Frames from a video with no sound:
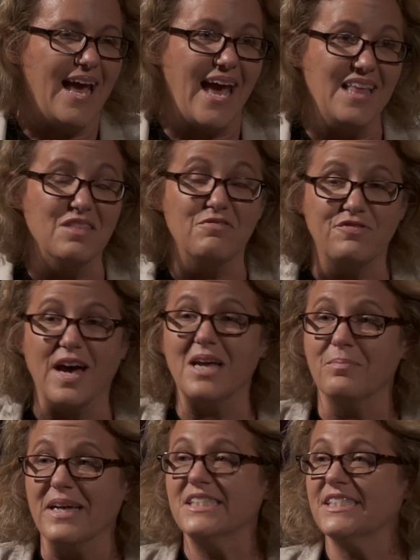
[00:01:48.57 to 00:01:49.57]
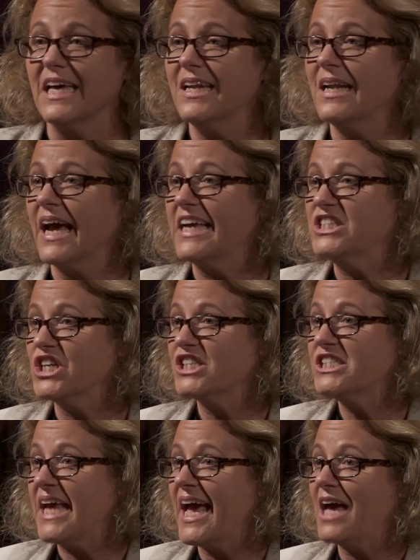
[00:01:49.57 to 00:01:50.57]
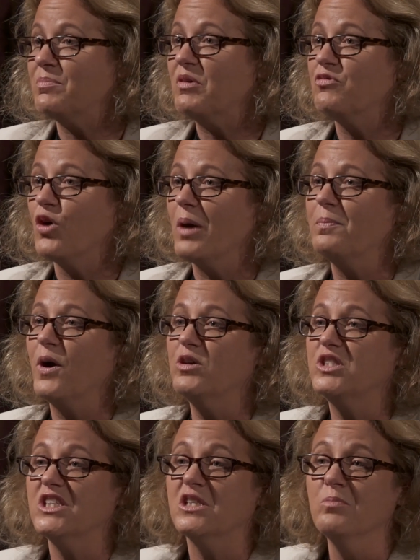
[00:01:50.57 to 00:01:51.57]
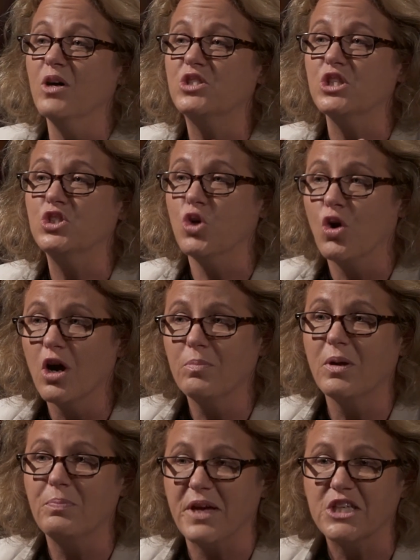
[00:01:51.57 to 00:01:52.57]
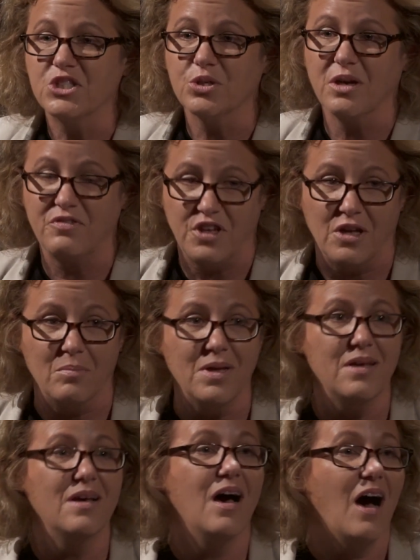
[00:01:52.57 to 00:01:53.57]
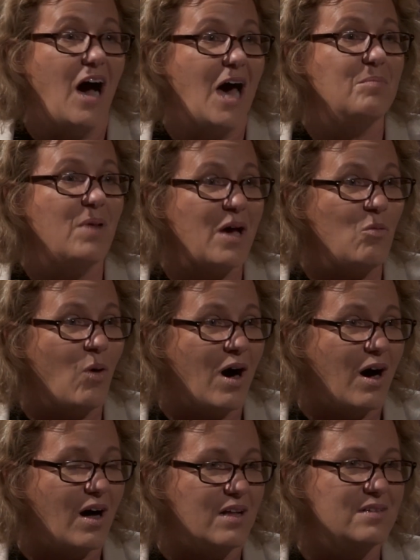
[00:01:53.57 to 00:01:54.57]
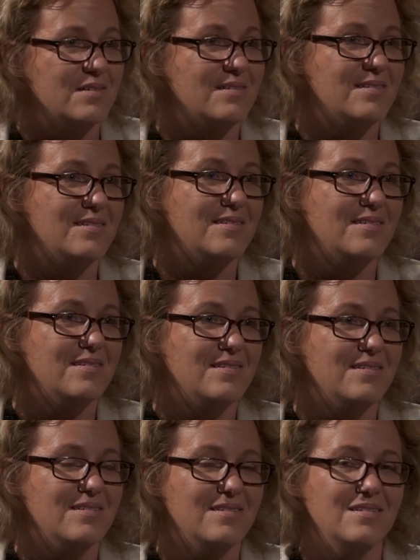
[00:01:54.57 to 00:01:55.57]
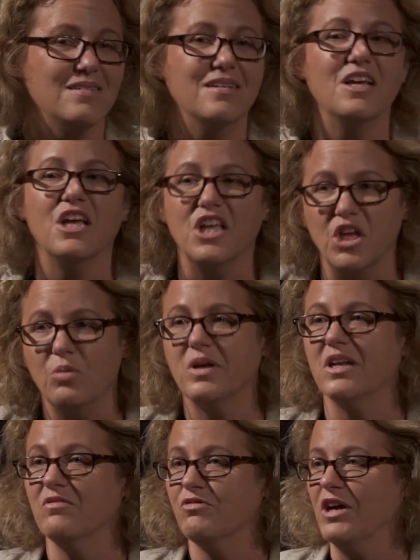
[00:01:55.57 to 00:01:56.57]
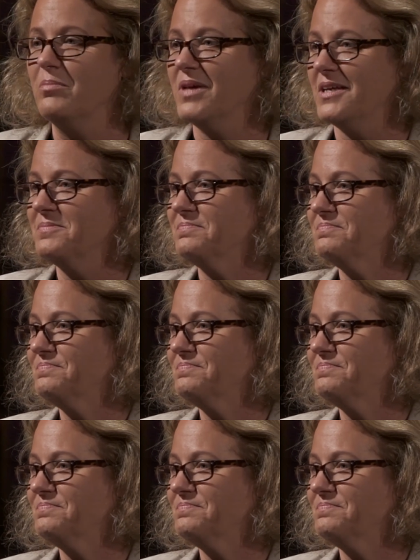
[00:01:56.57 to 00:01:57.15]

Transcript: and the fight my son and I just had before I posted the most adorable picture of him on my wall, you would unfriend me.